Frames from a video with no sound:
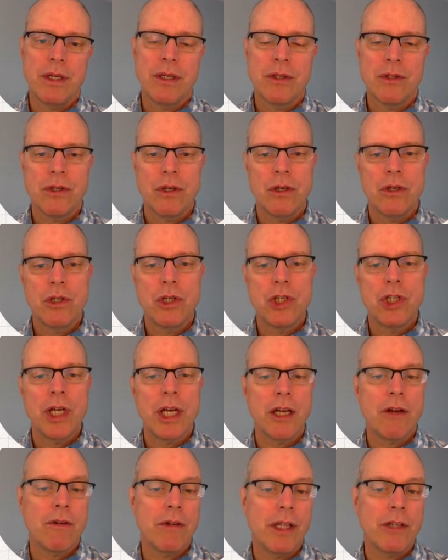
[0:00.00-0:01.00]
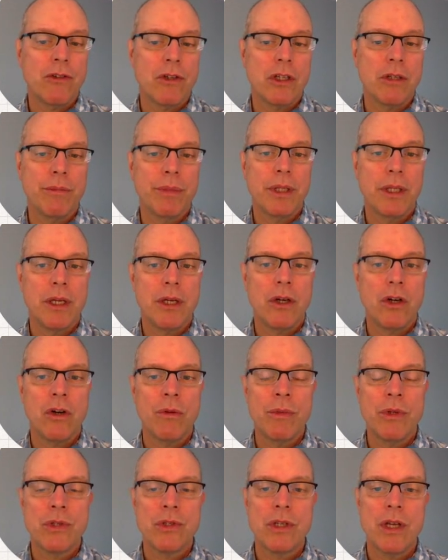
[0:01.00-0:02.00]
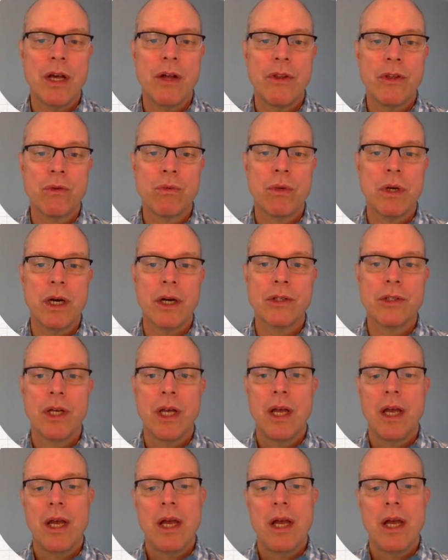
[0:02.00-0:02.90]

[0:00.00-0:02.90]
So you should check your electrical bill at home and see how this works.